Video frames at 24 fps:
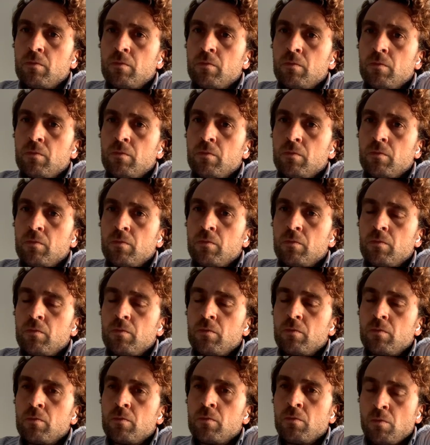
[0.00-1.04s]

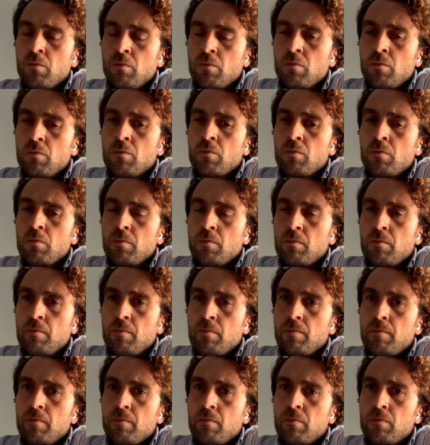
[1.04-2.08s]

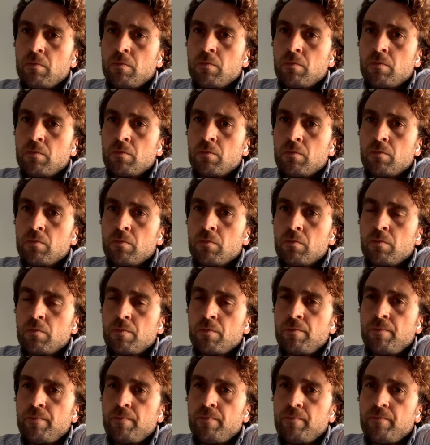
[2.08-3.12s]

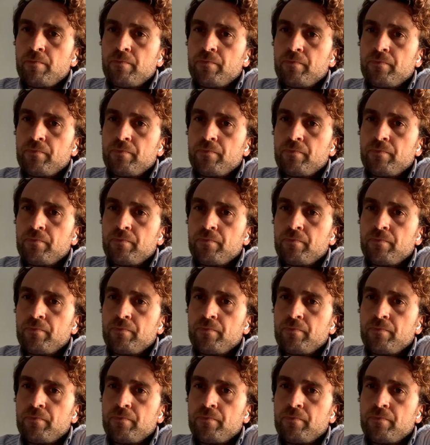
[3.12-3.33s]
(not speaking)